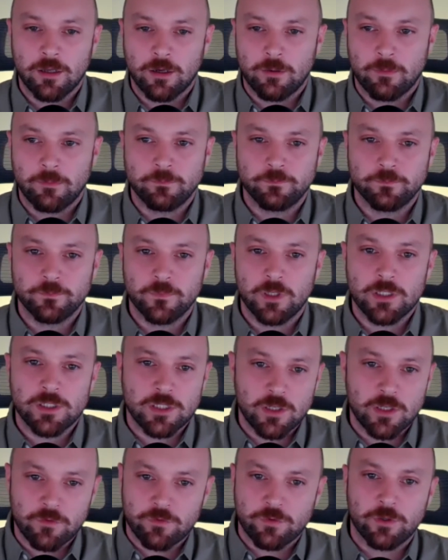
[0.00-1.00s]
um,
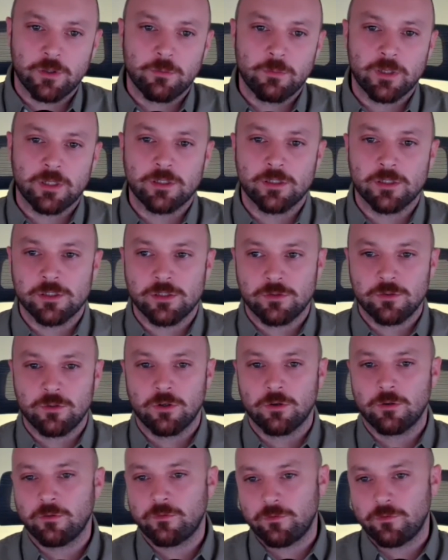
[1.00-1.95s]
it's different because you know,